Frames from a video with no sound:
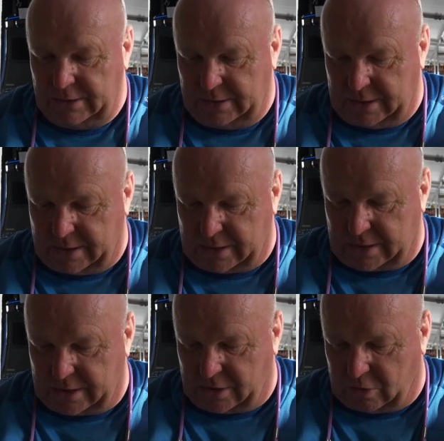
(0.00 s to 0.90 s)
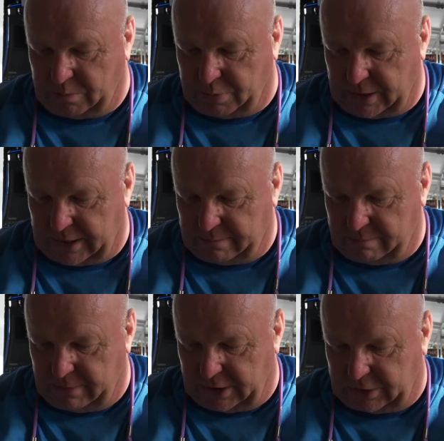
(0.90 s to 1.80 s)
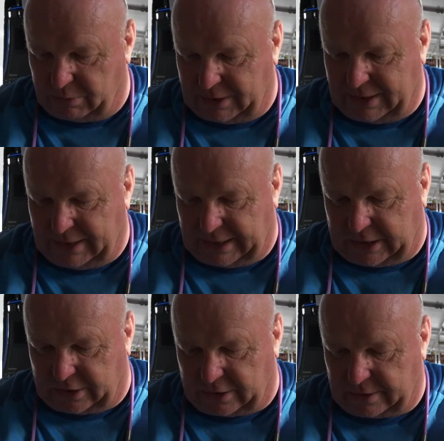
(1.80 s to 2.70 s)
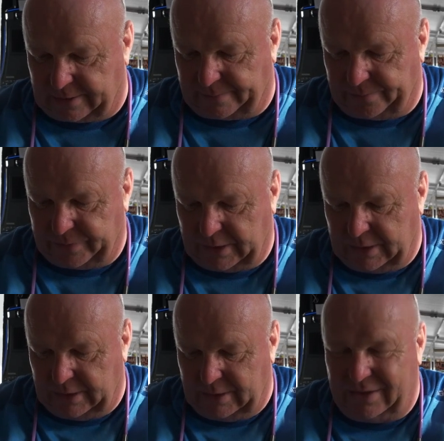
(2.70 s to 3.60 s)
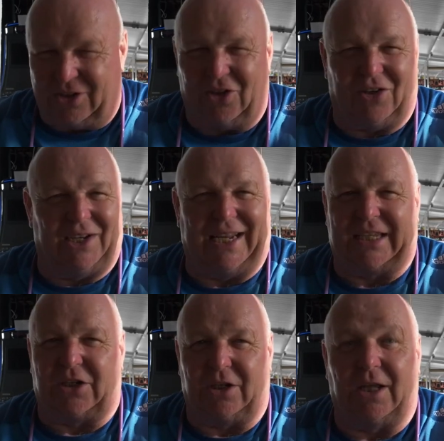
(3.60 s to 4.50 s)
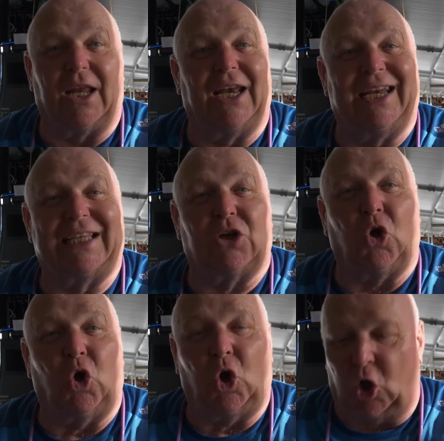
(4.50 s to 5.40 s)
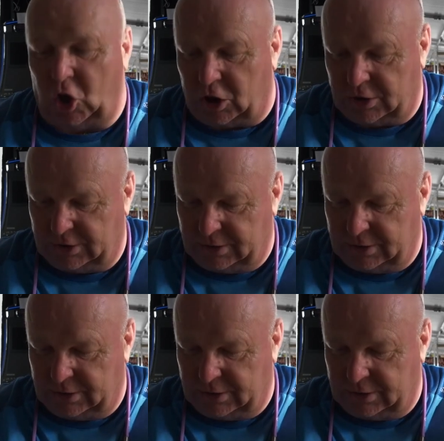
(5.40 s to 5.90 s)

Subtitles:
There you go. Pie and mash with liquor. Not liquor. Liquor.